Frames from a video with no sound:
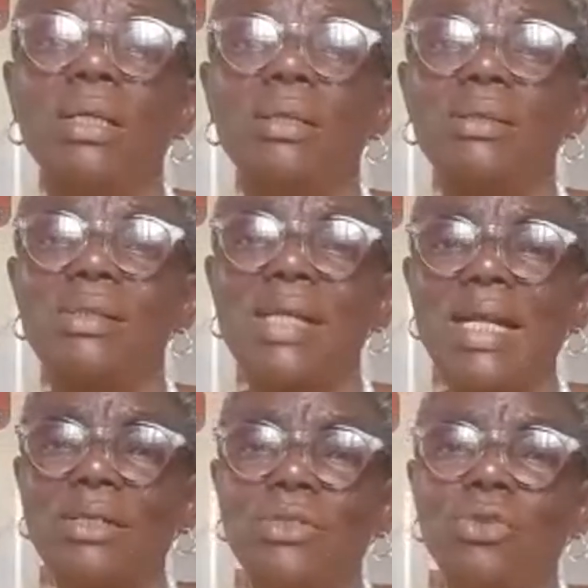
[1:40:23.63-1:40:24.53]

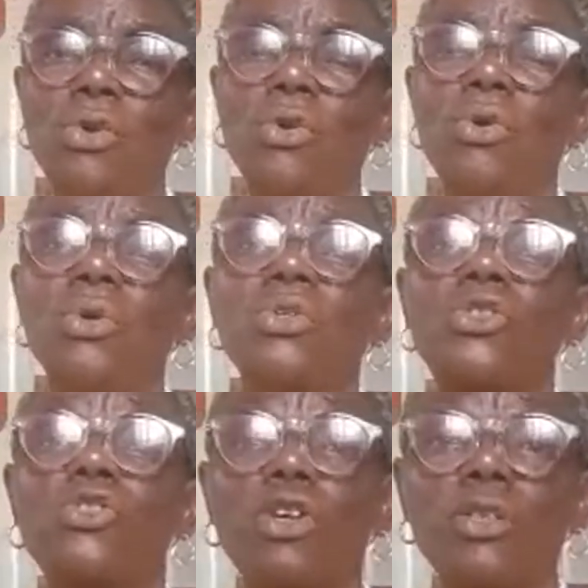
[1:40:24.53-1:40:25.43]
Start to
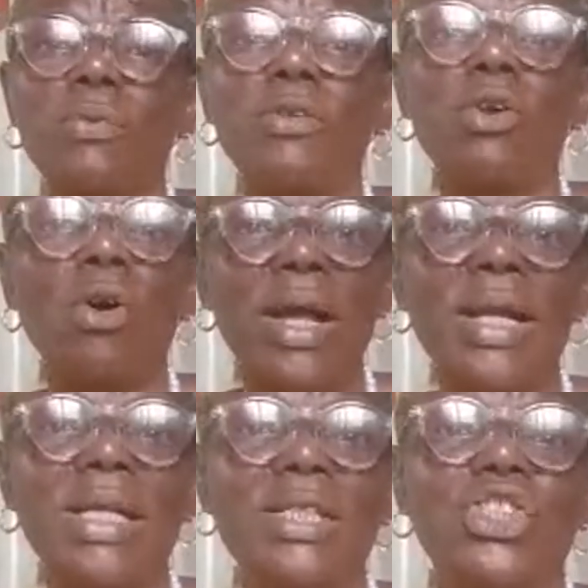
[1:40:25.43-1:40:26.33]
source for your
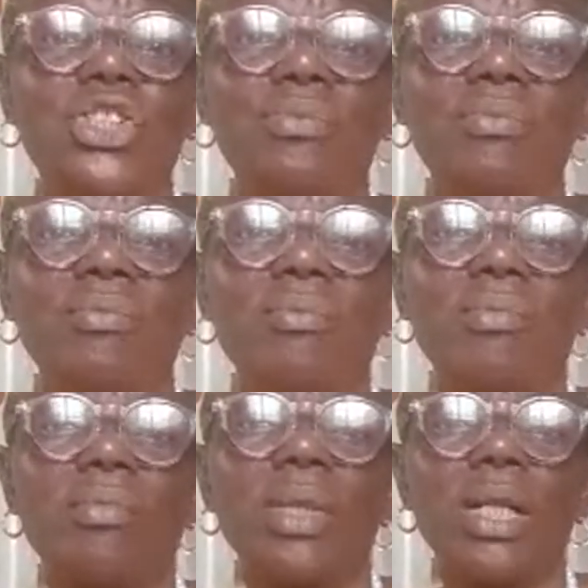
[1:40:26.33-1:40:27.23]
energy
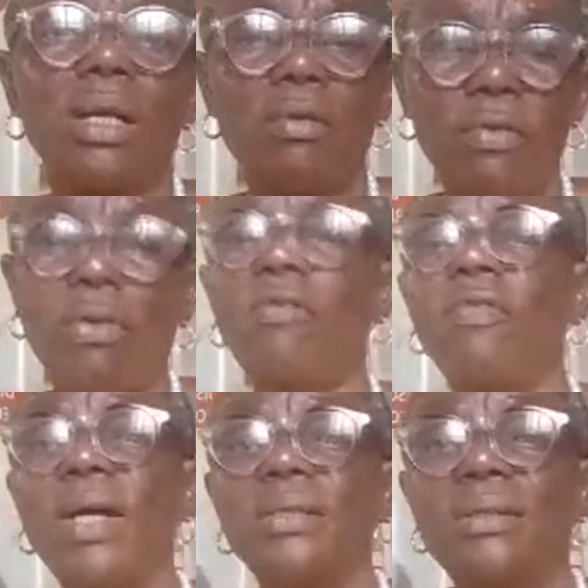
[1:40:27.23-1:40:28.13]
from
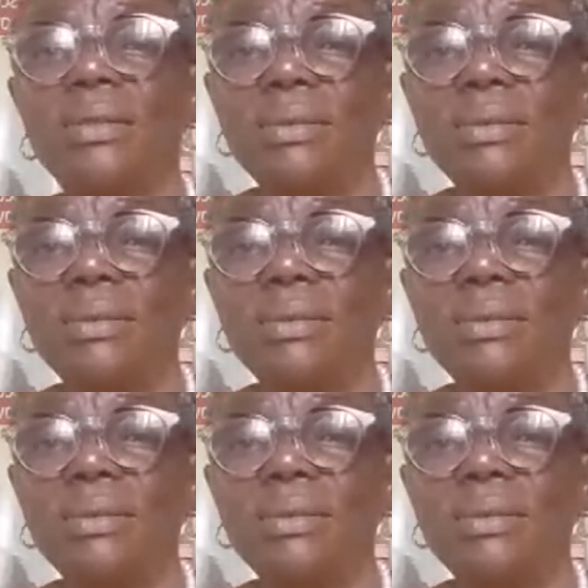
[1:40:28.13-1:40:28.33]
fats.